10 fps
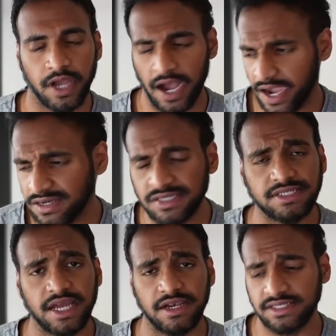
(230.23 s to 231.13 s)
I
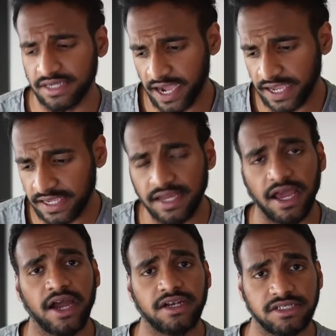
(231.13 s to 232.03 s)
understand, listen, I get it.
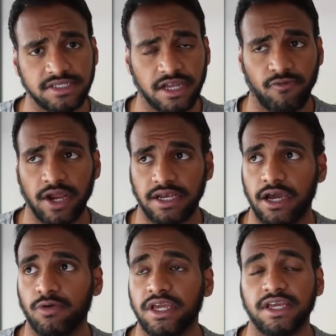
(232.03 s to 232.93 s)
I understand right
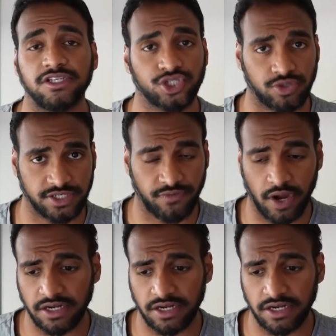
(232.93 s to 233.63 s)
now it is stressful.